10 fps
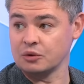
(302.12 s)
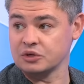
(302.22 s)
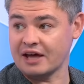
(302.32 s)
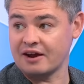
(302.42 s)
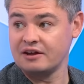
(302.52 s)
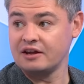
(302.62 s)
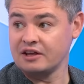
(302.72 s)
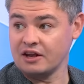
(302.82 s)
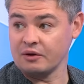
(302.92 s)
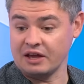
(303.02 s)
It was that,
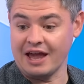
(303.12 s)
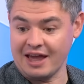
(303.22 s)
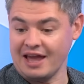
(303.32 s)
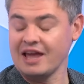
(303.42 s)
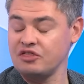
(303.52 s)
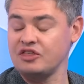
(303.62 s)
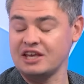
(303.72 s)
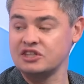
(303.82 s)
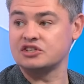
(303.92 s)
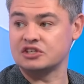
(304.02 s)
you know, in the
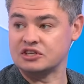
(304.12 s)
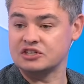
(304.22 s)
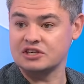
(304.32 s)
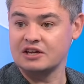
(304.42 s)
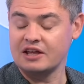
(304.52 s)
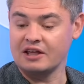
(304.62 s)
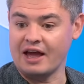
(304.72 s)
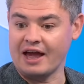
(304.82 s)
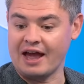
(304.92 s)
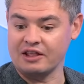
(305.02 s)
instance,
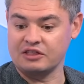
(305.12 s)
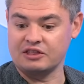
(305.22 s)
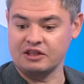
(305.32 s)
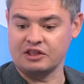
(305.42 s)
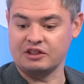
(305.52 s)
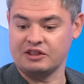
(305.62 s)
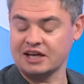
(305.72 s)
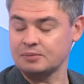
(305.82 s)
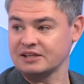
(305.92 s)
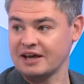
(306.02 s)
the
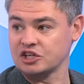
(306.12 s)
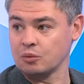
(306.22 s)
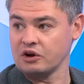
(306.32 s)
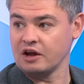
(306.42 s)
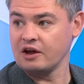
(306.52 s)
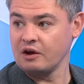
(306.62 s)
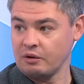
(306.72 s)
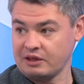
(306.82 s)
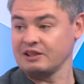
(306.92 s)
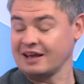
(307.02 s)
expectation,
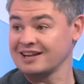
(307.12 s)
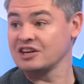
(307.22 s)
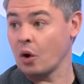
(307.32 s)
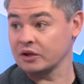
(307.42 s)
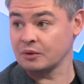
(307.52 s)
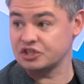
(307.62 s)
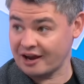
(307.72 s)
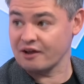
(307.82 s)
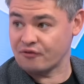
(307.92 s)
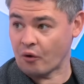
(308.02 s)
they didn't know what they were
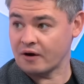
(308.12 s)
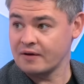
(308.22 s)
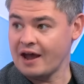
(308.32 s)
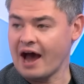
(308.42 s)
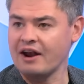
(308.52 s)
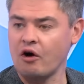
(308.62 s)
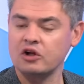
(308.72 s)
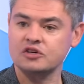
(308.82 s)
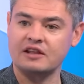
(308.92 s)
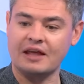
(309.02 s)
checking for. Mm-hmm. And
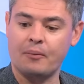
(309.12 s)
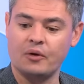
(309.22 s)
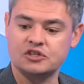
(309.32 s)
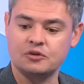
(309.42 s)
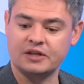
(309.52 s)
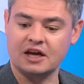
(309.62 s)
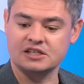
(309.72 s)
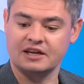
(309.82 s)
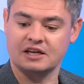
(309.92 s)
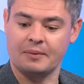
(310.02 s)
also at that point, something I
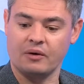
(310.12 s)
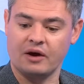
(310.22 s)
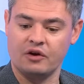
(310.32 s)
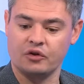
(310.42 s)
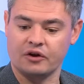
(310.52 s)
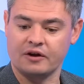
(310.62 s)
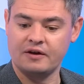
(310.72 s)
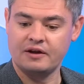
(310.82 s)
think about another